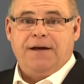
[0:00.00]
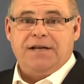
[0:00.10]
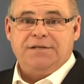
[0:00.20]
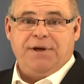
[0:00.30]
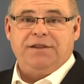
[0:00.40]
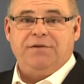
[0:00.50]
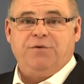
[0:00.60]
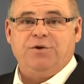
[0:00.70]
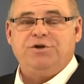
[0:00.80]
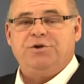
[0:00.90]
I spent the
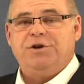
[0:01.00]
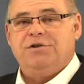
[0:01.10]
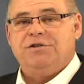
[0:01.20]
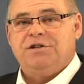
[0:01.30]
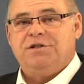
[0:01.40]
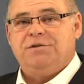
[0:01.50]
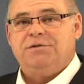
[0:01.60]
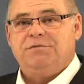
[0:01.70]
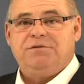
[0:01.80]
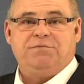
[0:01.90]
first 2 years in a
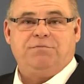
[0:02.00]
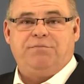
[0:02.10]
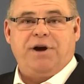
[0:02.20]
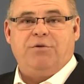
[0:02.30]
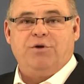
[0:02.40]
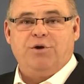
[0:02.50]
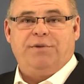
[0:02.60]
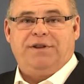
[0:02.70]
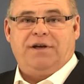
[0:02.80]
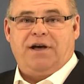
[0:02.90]
spare
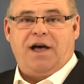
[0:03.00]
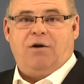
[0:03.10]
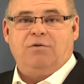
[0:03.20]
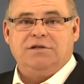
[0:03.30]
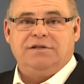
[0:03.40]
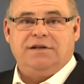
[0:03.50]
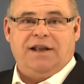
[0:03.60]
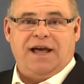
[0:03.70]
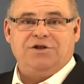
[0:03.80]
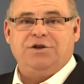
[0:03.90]
room in the house until
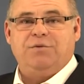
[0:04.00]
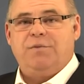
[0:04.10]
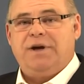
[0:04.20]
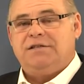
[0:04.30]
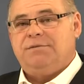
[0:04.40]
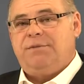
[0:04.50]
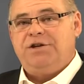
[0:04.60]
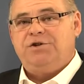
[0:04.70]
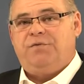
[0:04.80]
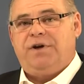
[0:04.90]
last year when we got some
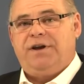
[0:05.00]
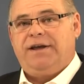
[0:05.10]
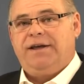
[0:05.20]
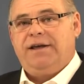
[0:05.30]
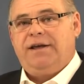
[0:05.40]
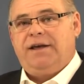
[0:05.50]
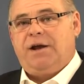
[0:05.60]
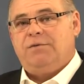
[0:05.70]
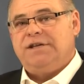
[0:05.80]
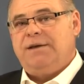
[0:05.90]
angel funding
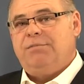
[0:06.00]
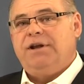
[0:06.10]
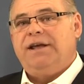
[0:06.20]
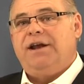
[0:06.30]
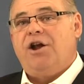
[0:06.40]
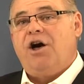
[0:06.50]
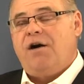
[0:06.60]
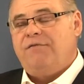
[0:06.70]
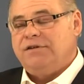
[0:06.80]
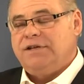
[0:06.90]
and I was able to get an
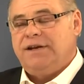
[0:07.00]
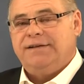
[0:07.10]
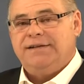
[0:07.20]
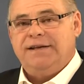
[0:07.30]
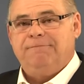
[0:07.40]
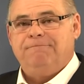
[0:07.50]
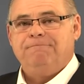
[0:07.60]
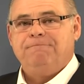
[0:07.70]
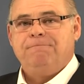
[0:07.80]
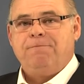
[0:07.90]
office and a team.
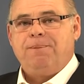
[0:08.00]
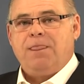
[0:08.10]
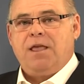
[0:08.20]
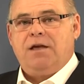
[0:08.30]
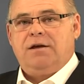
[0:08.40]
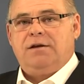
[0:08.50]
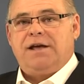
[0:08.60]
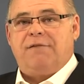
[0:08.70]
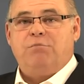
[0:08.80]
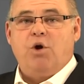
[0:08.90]

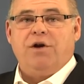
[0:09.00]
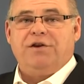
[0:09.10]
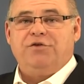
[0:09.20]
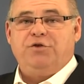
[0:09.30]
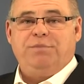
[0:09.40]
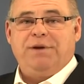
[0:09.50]
To have more than 2